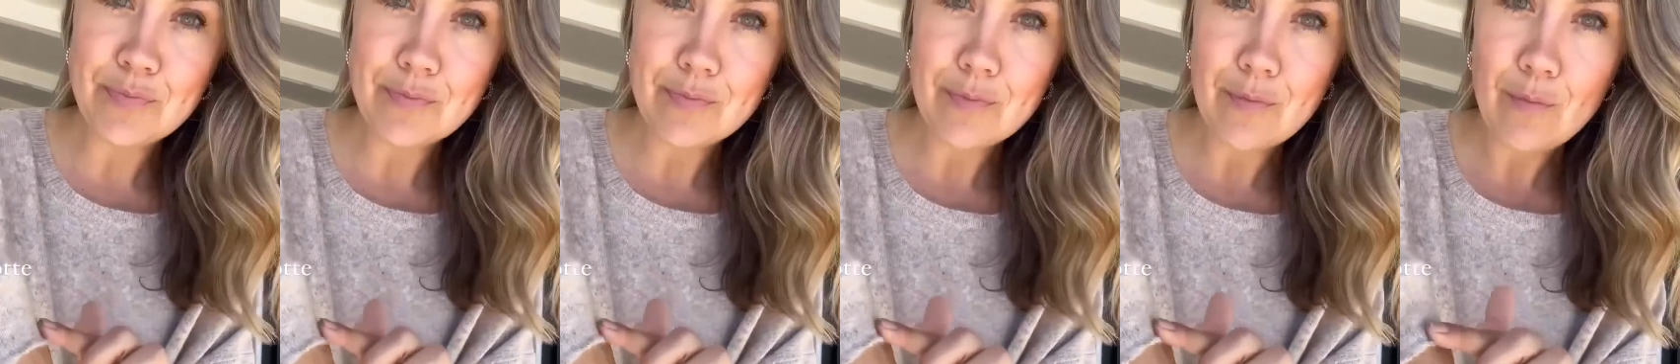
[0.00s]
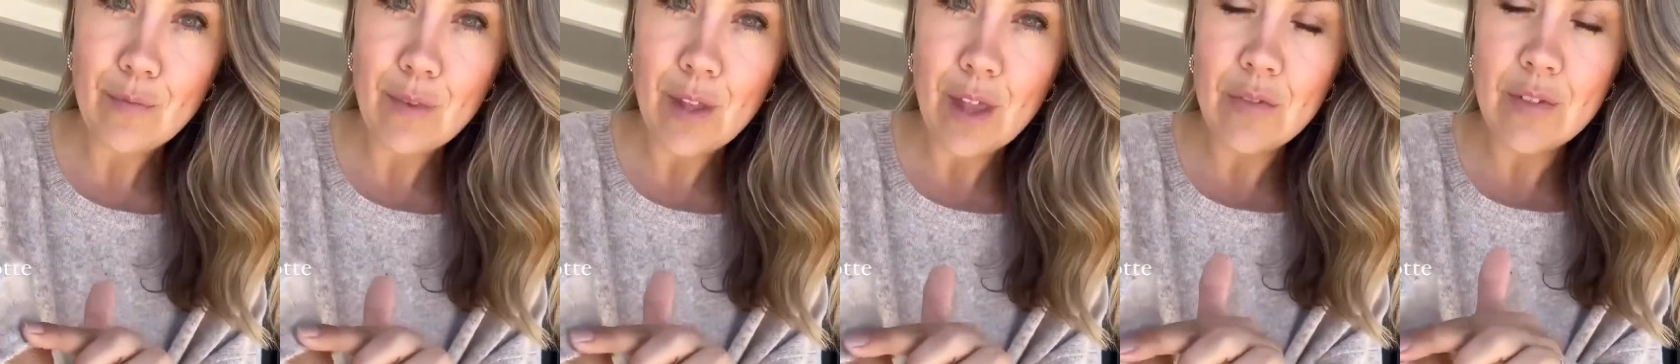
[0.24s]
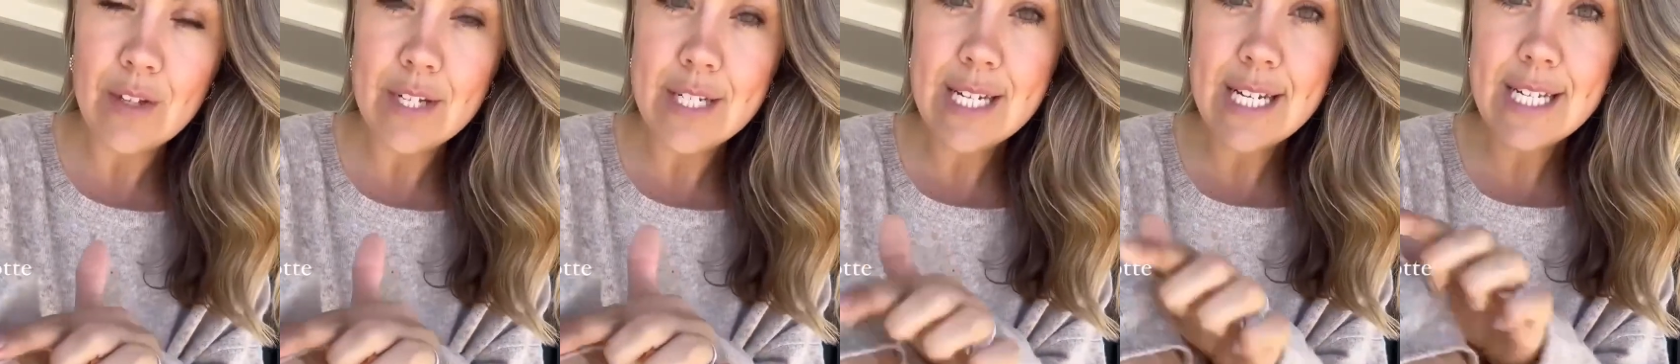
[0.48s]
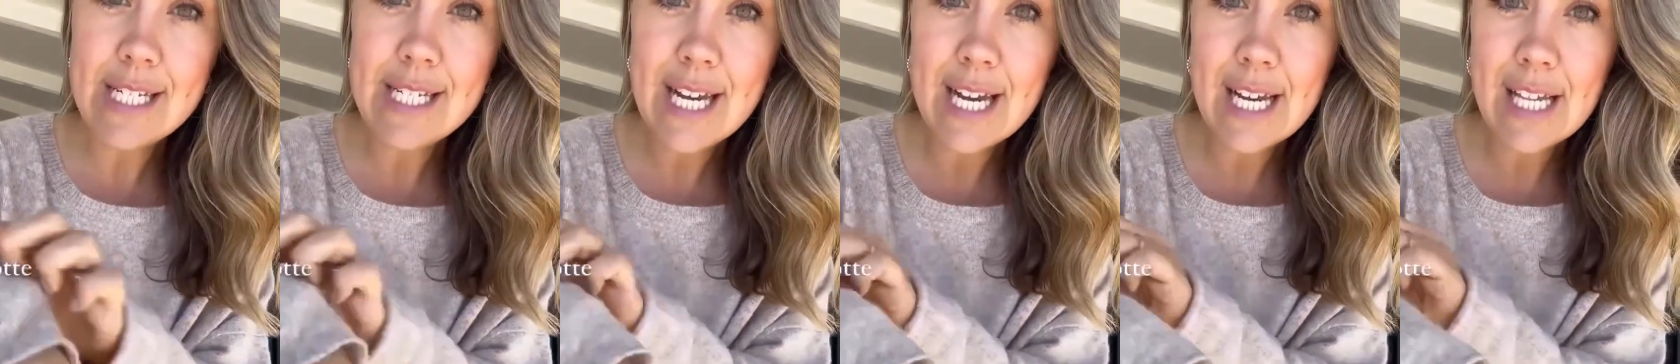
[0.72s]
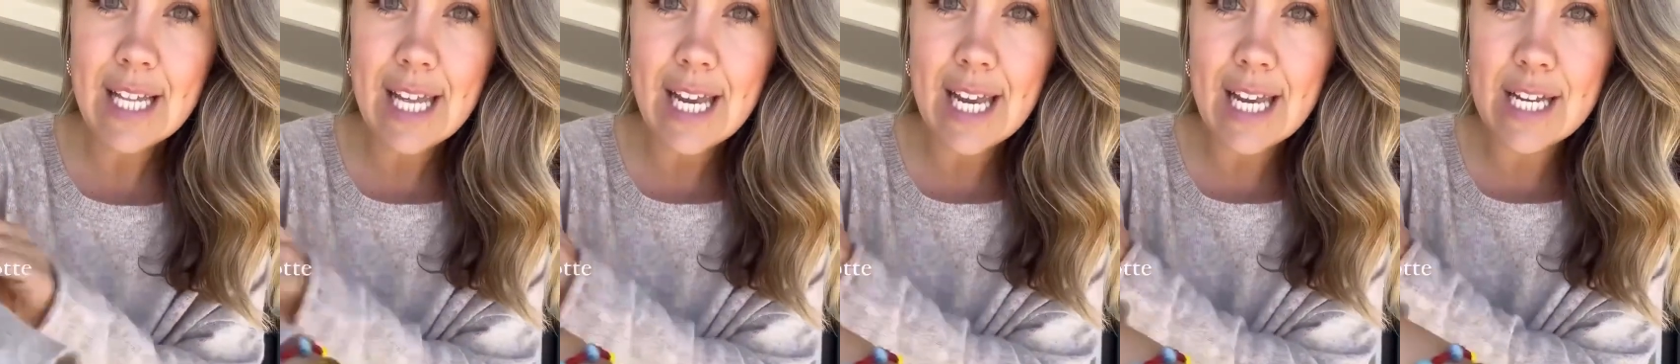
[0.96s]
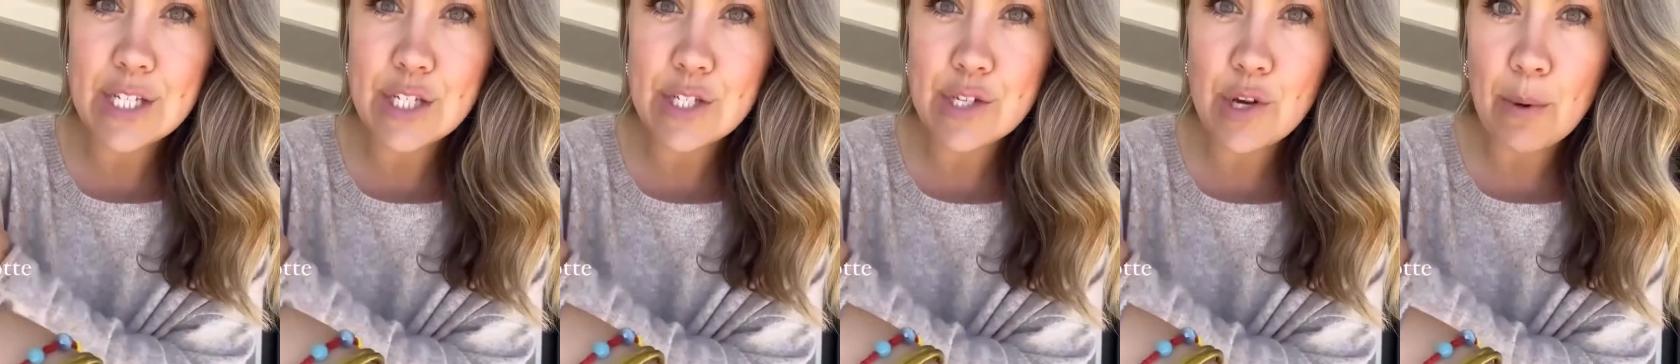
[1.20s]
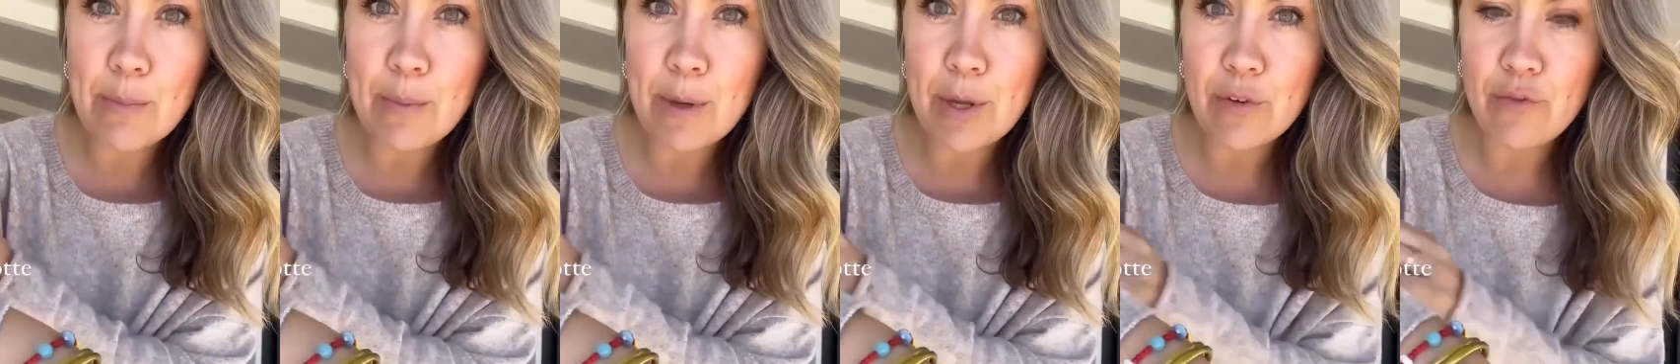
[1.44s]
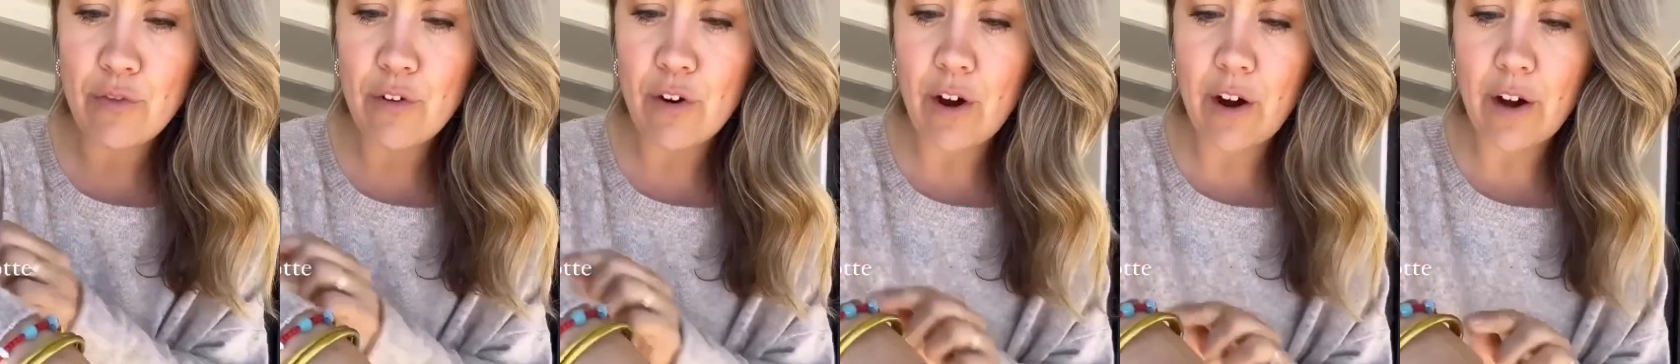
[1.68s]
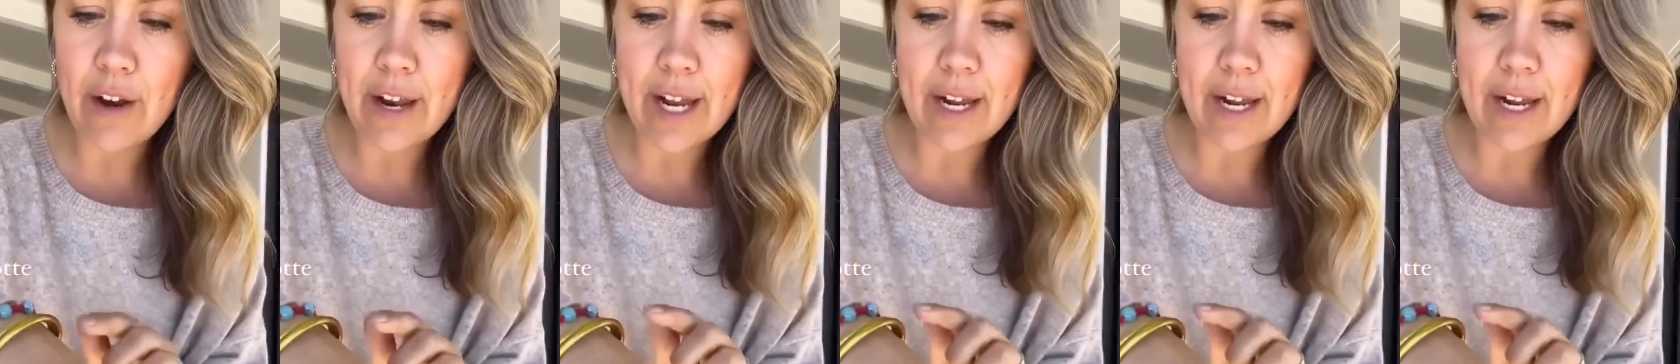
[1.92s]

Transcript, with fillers: The detailing is so beautiful on it.